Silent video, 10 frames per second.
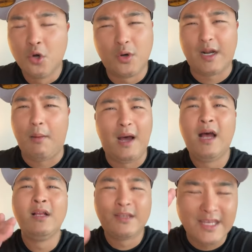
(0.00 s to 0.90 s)

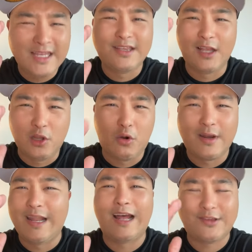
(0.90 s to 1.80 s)
Hurraba, oh, did the
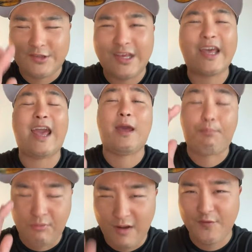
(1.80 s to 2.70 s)
Lord not say
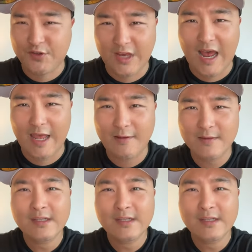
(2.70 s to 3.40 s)
and prophesy